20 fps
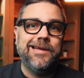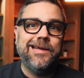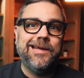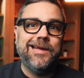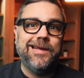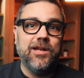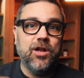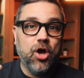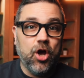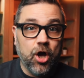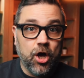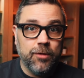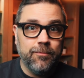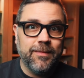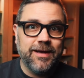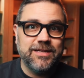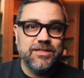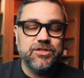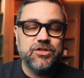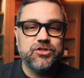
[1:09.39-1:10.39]
and on
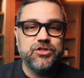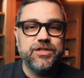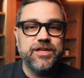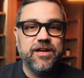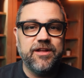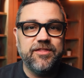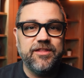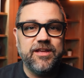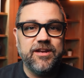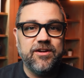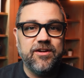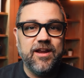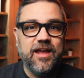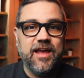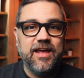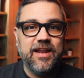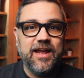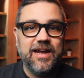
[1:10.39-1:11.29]
my searching on the internet,